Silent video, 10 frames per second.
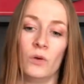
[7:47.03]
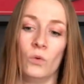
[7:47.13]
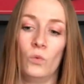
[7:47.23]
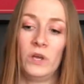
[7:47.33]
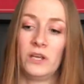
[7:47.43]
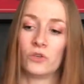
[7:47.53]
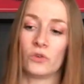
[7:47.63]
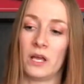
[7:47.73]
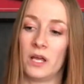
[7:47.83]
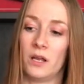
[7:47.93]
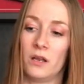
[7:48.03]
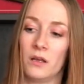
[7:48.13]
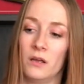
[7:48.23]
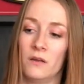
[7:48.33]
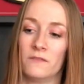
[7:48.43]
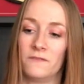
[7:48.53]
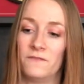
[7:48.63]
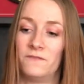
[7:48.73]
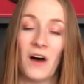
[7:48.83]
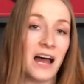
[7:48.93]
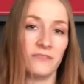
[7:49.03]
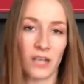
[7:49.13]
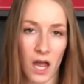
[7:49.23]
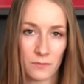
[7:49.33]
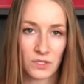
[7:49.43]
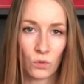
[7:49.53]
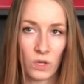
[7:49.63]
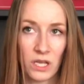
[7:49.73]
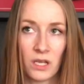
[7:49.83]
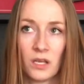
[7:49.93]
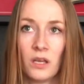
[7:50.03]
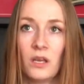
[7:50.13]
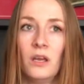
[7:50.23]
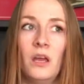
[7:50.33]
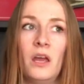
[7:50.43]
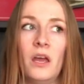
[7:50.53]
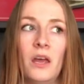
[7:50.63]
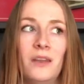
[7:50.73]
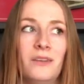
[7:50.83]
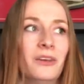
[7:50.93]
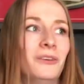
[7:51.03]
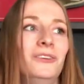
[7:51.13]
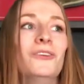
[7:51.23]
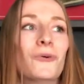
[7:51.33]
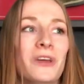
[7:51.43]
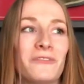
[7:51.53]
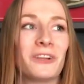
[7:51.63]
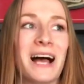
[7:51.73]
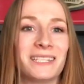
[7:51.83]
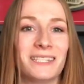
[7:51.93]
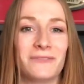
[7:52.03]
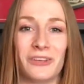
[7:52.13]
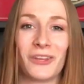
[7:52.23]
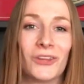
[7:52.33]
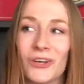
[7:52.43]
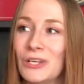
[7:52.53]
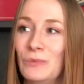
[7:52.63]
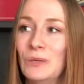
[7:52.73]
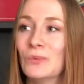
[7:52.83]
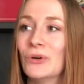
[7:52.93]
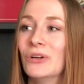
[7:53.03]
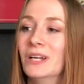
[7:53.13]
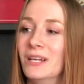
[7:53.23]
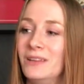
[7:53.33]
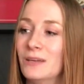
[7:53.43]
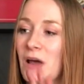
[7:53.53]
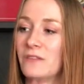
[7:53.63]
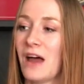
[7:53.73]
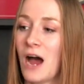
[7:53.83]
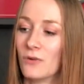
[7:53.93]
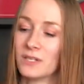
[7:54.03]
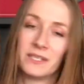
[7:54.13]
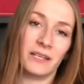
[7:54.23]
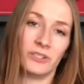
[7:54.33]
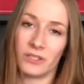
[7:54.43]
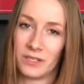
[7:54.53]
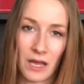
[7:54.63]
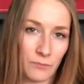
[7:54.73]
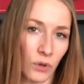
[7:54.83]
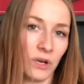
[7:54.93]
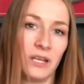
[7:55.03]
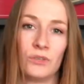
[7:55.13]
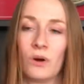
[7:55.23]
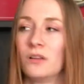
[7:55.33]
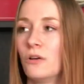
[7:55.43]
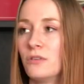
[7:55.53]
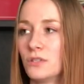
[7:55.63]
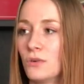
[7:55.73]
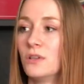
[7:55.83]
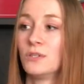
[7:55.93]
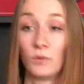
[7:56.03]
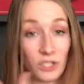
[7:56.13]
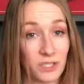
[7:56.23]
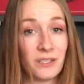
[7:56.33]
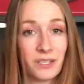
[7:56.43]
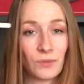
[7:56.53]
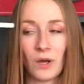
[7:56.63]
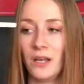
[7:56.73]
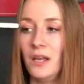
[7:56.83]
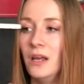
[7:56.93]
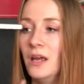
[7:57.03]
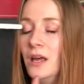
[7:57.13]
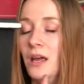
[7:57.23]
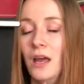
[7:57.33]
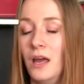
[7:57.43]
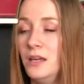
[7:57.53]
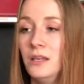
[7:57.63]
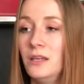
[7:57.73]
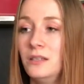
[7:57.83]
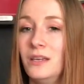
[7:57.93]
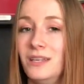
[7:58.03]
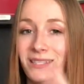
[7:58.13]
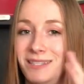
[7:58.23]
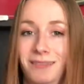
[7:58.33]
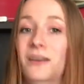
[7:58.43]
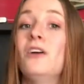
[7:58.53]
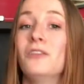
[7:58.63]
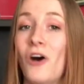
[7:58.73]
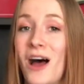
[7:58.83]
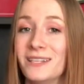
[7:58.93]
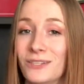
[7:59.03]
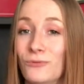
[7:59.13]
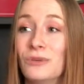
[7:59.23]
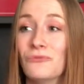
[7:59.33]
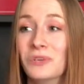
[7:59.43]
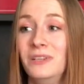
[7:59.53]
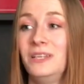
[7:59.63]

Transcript: We train 5 times a week, and we have classes of 30 people. The amount of hours that just get put into our loner swords, which is this one, is a lot. So we really